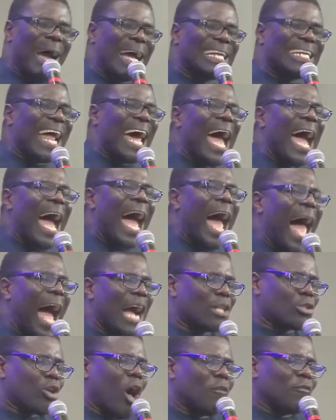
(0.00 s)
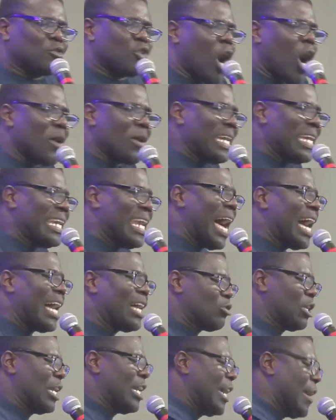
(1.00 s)
is by that act of
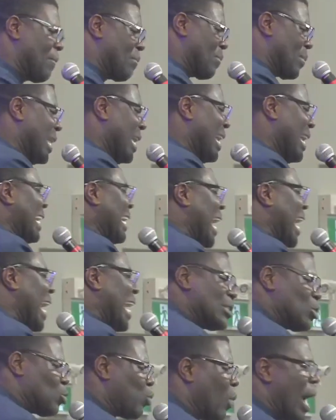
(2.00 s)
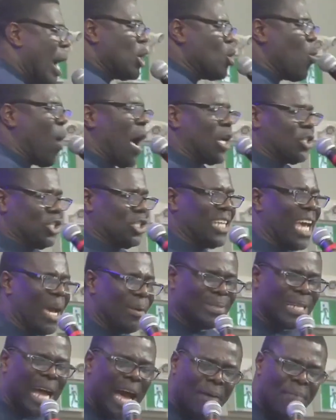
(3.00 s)
drawing nigh to him that is when you
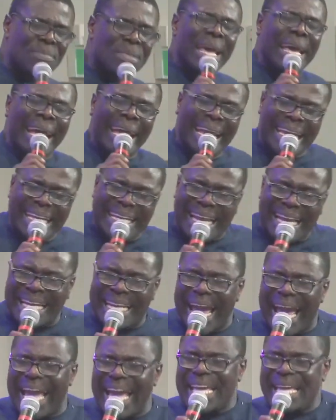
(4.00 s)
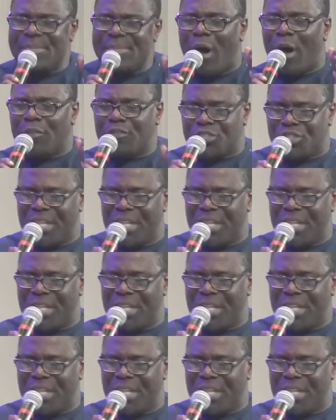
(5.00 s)
are shaped up. In the name